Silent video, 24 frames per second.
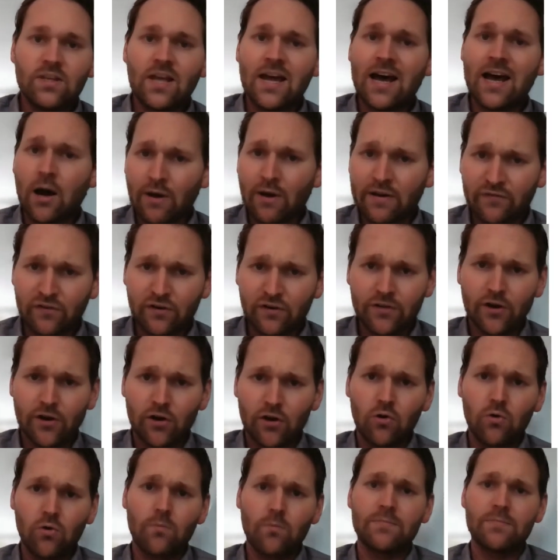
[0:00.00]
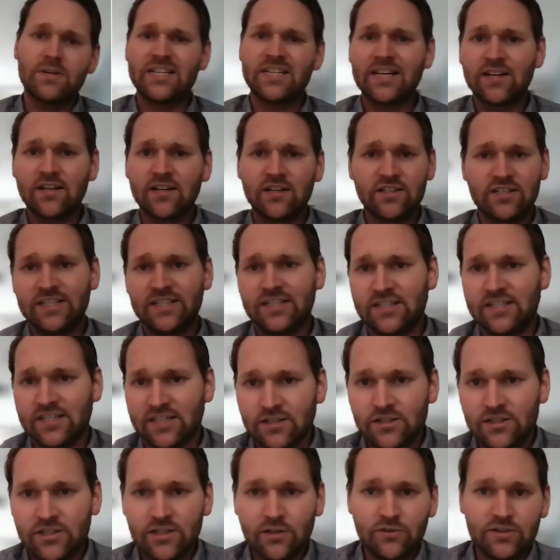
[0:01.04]
However, though meticulously
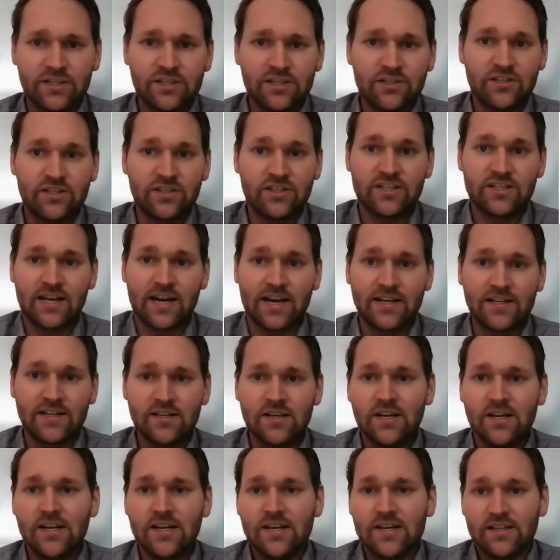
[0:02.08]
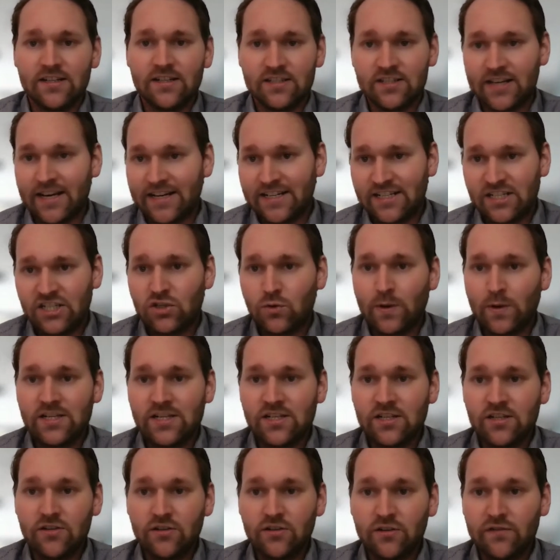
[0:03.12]
detailed in its design, this
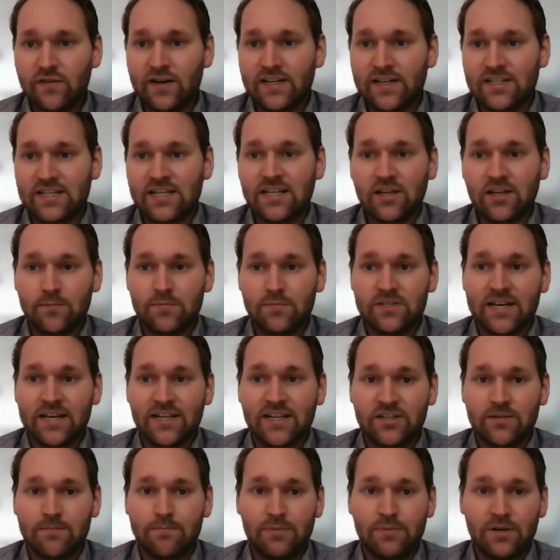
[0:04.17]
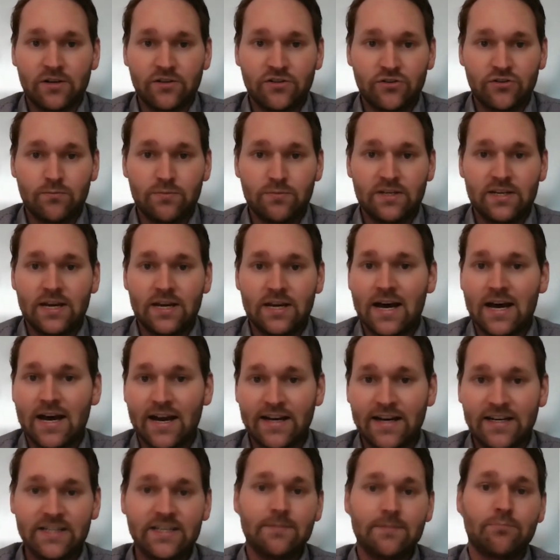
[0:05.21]
1920 unified income tax appeared to be
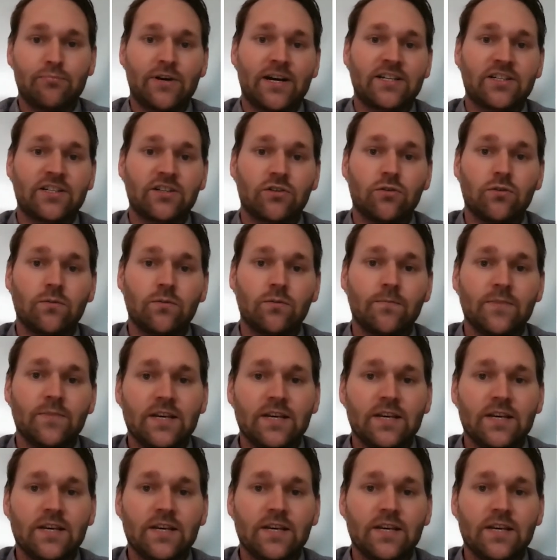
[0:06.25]
highly impractical.